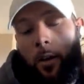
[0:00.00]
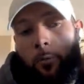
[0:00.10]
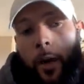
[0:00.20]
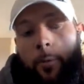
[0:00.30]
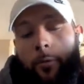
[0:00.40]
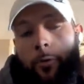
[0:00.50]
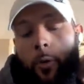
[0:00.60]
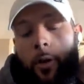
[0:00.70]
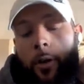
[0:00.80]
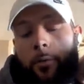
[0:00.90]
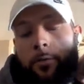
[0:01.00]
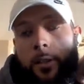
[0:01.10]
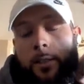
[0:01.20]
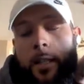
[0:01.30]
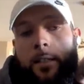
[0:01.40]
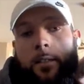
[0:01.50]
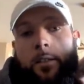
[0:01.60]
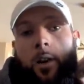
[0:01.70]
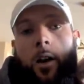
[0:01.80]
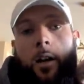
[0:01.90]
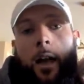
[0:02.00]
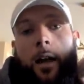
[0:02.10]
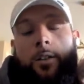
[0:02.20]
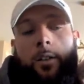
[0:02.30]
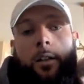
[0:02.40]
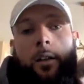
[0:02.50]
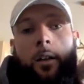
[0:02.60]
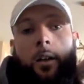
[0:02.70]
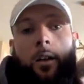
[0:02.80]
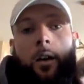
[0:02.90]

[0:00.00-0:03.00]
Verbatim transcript: right before the season started, actually,